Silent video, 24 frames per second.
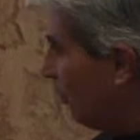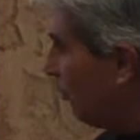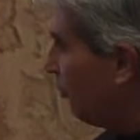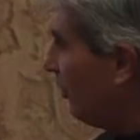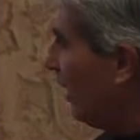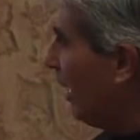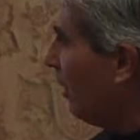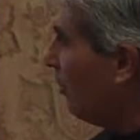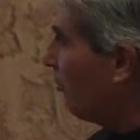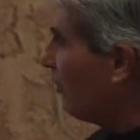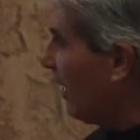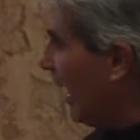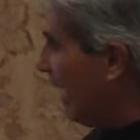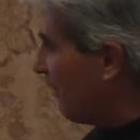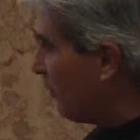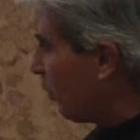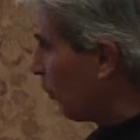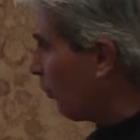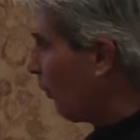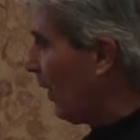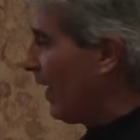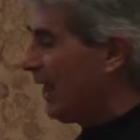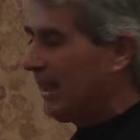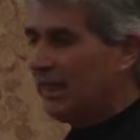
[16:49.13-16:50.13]
sounds and the
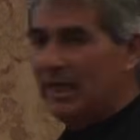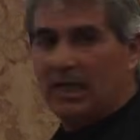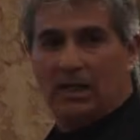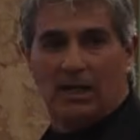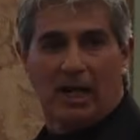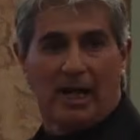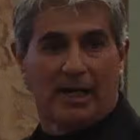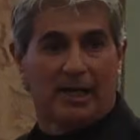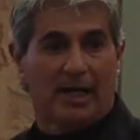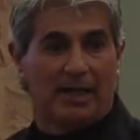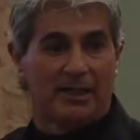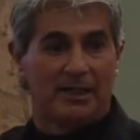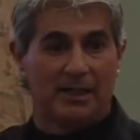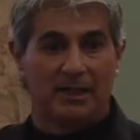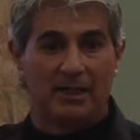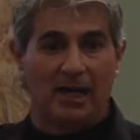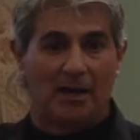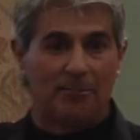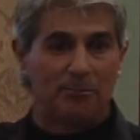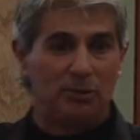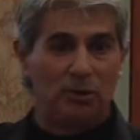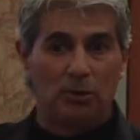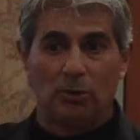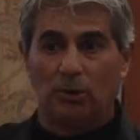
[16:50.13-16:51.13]
raking, and I did
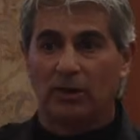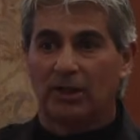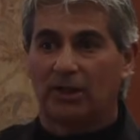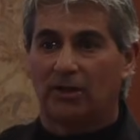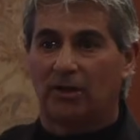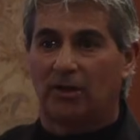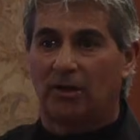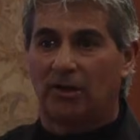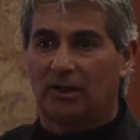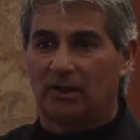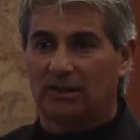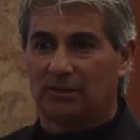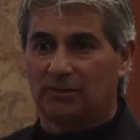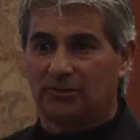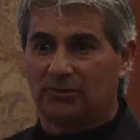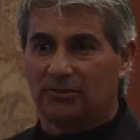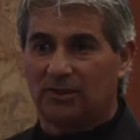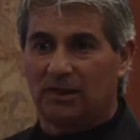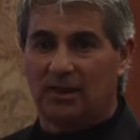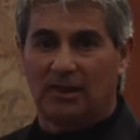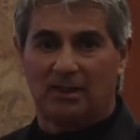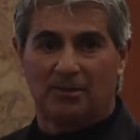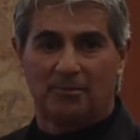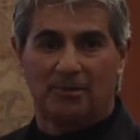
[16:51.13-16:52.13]
not bugle at all at this
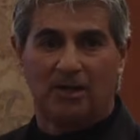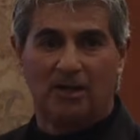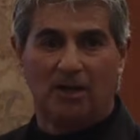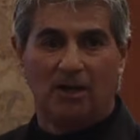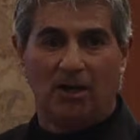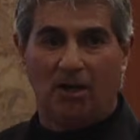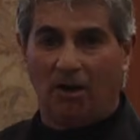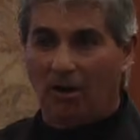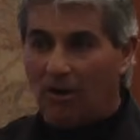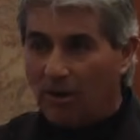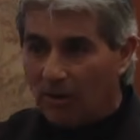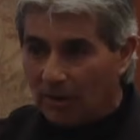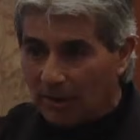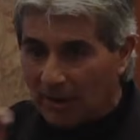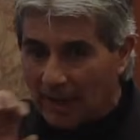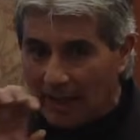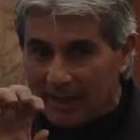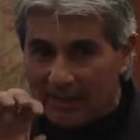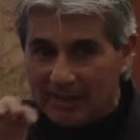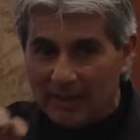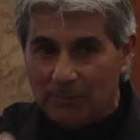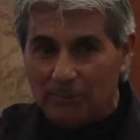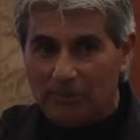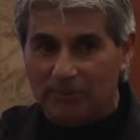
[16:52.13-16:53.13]
time. All I
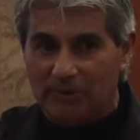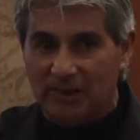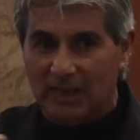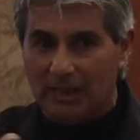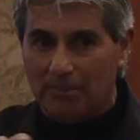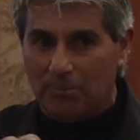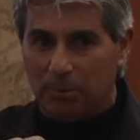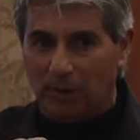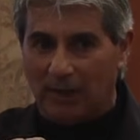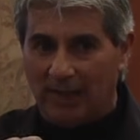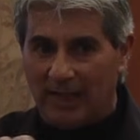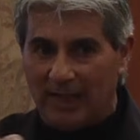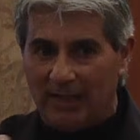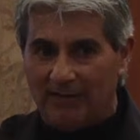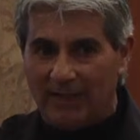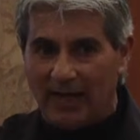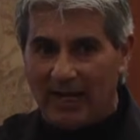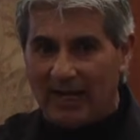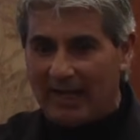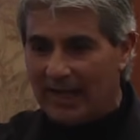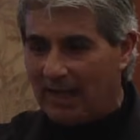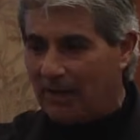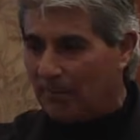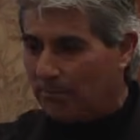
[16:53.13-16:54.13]
did was keep playing
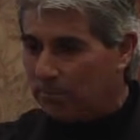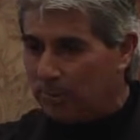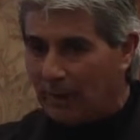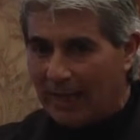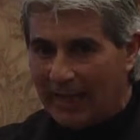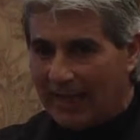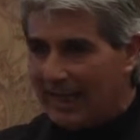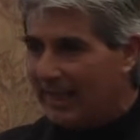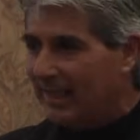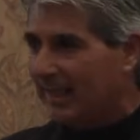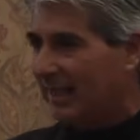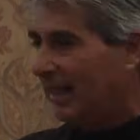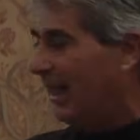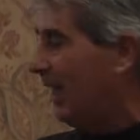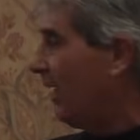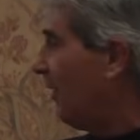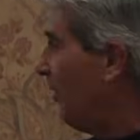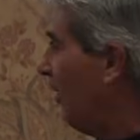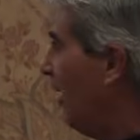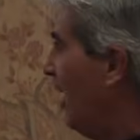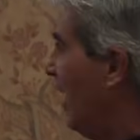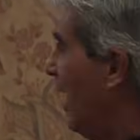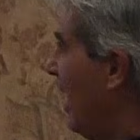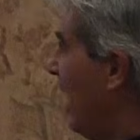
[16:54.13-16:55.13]
that out, playing it
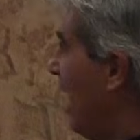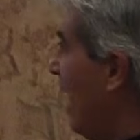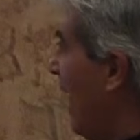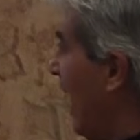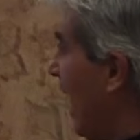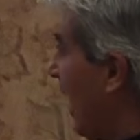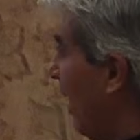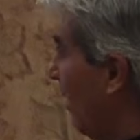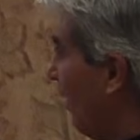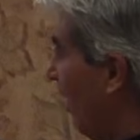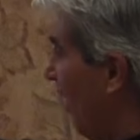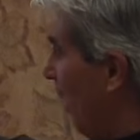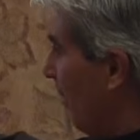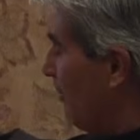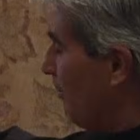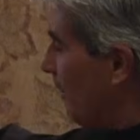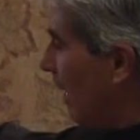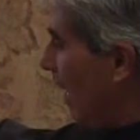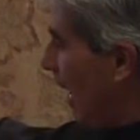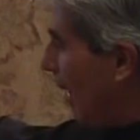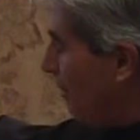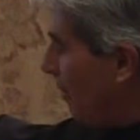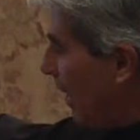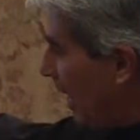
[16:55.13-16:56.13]
out. And
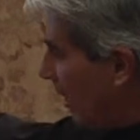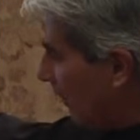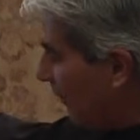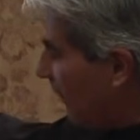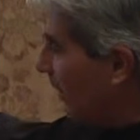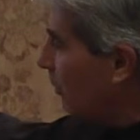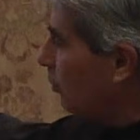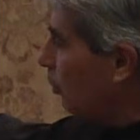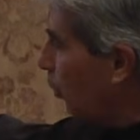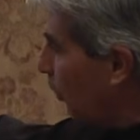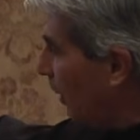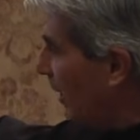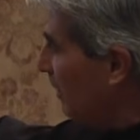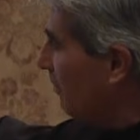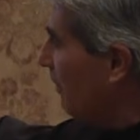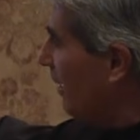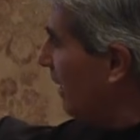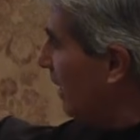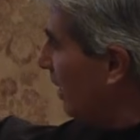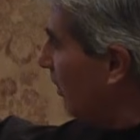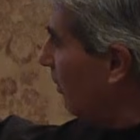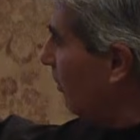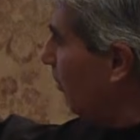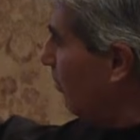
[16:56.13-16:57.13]
about the
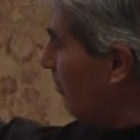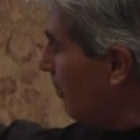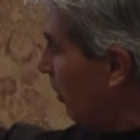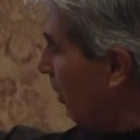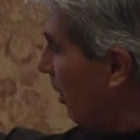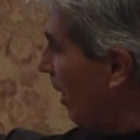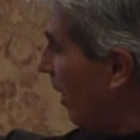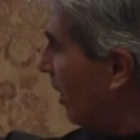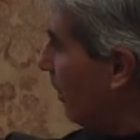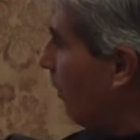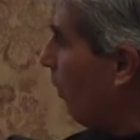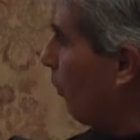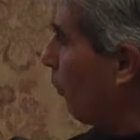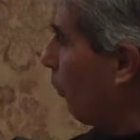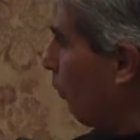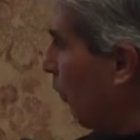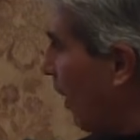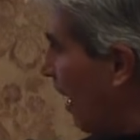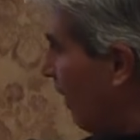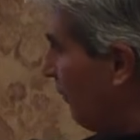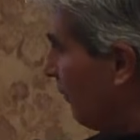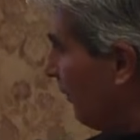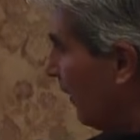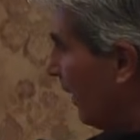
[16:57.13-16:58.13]
20-minute mark,
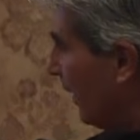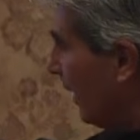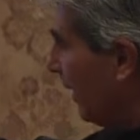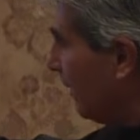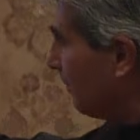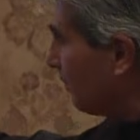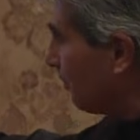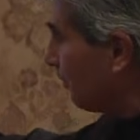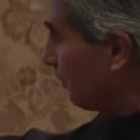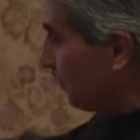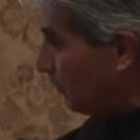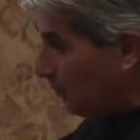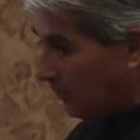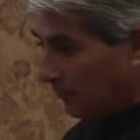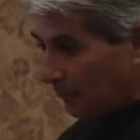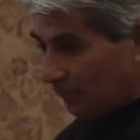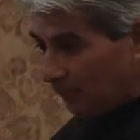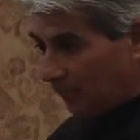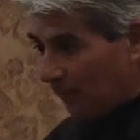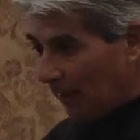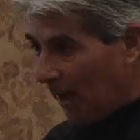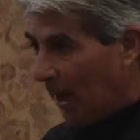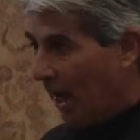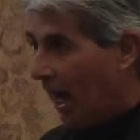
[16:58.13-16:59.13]
roughly,
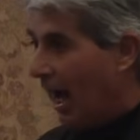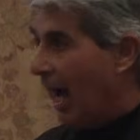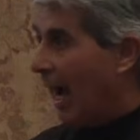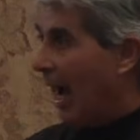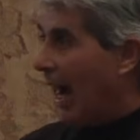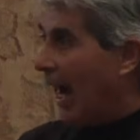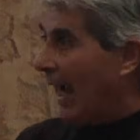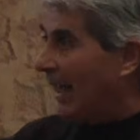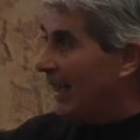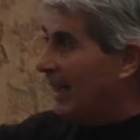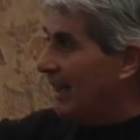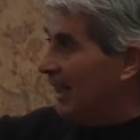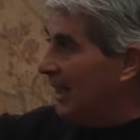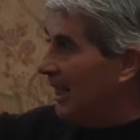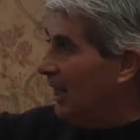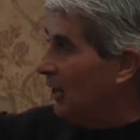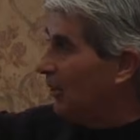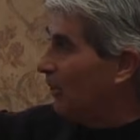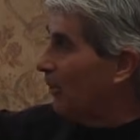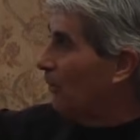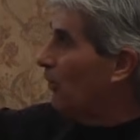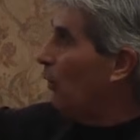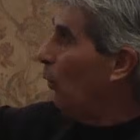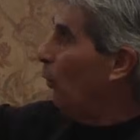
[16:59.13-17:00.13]
I can
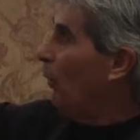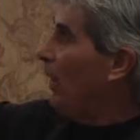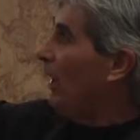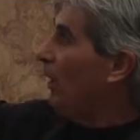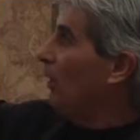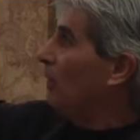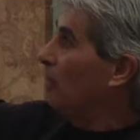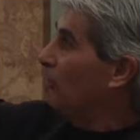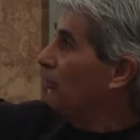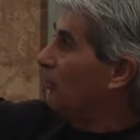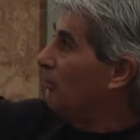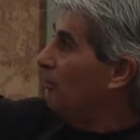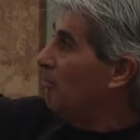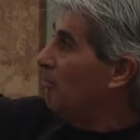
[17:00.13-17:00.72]
hear the willows